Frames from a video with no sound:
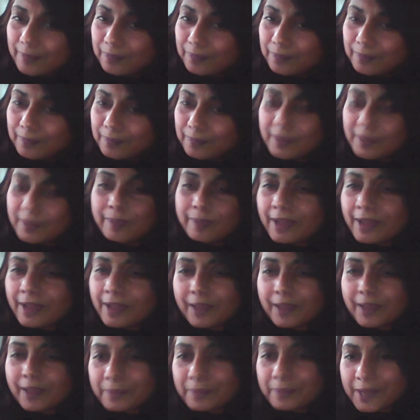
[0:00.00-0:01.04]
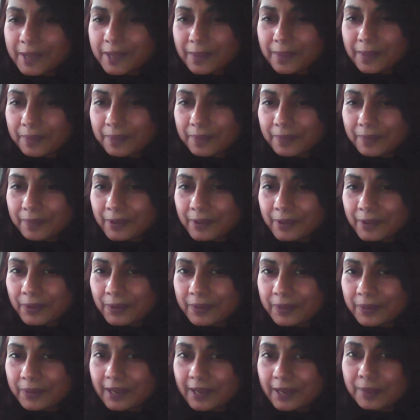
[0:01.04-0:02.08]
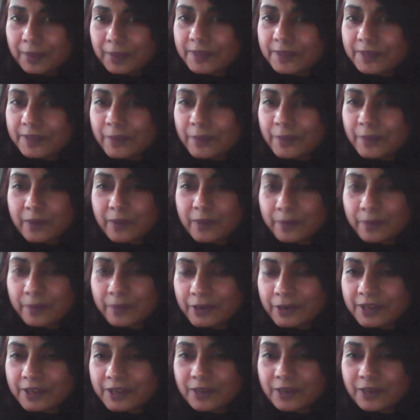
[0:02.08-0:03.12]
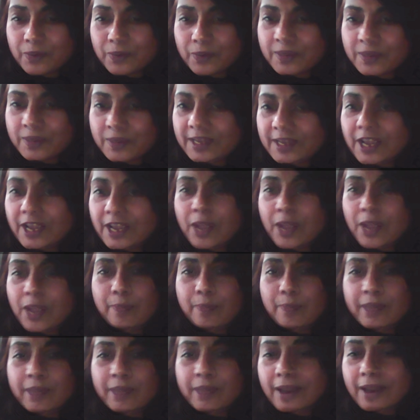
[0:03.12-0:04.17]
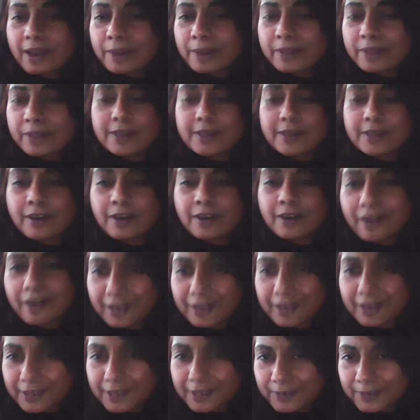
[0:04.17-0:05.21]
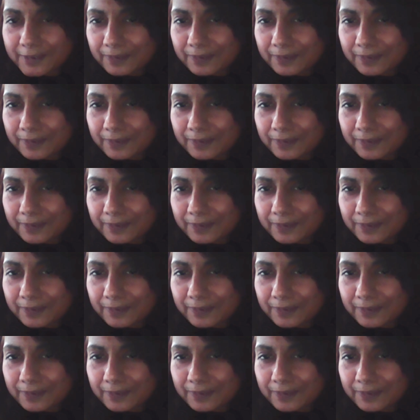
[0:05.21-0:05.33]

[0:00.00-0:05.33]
people like me, you know, the outspoken person who's become the target